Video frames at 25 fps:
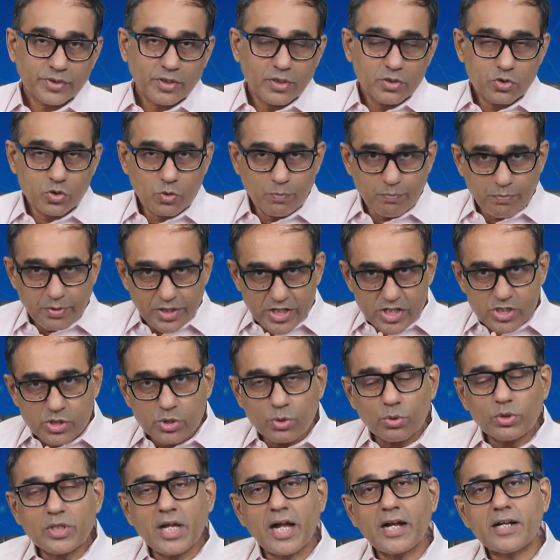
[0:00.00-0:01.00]
So please
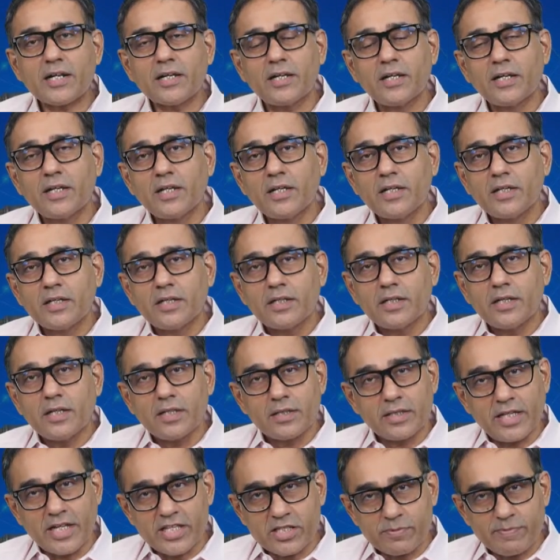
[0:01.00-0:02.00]
do that.
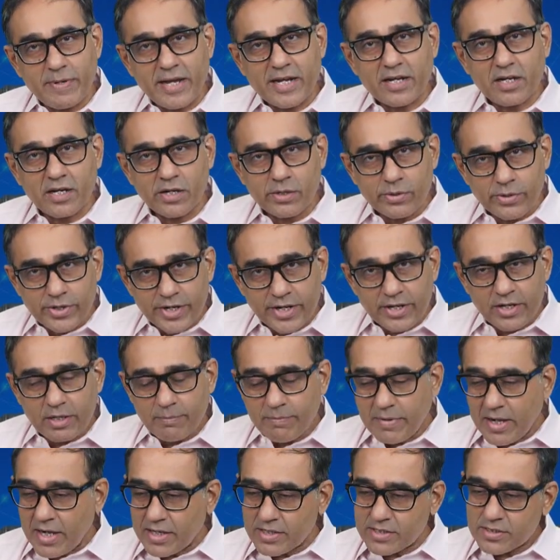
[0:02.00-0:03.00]
That's my concluding
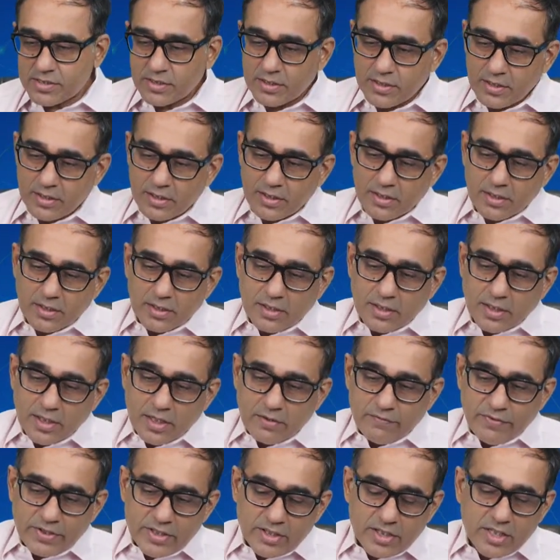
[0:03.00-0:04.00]
remarks.
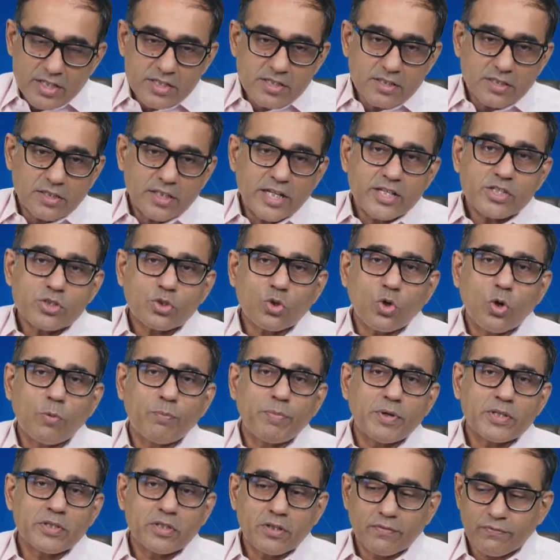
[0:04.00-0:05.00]
And with this, let's
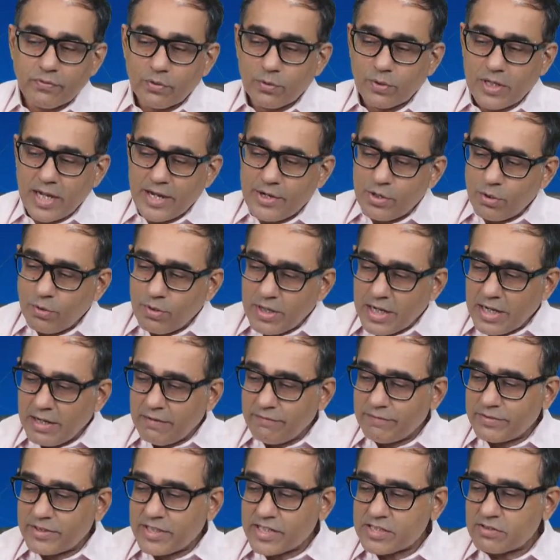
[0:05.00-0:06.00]
open the floor. I
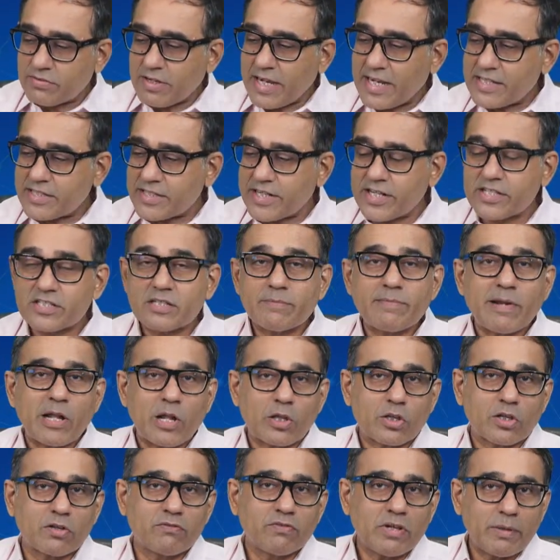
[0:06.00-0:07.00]
know that's why I said it's a
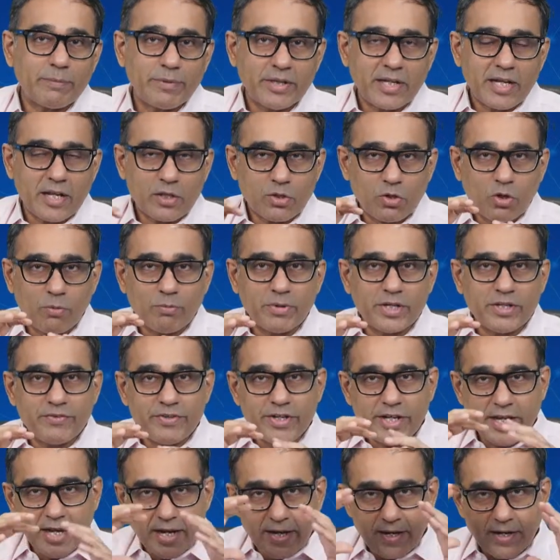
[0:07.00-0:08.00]
marathon webinar. Normally
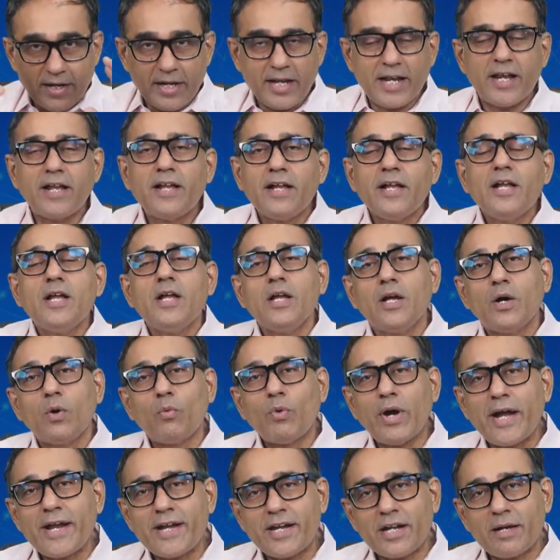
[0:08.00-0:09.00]
we
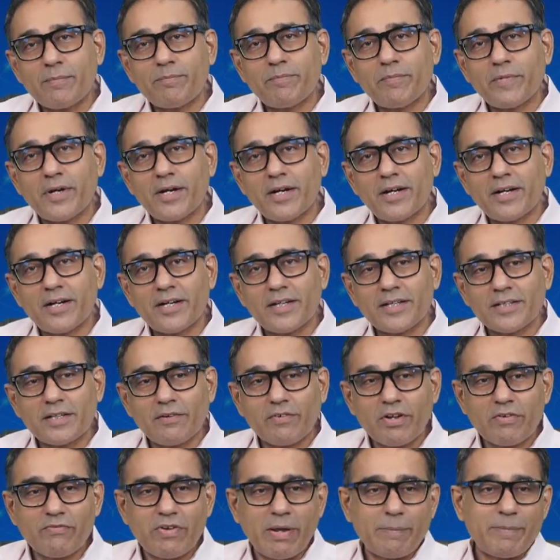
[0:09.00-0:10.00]
wind up the
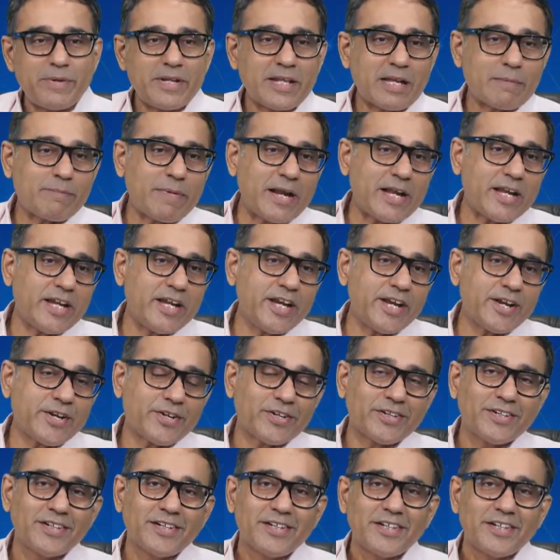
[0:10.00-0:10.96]
webinar by 8.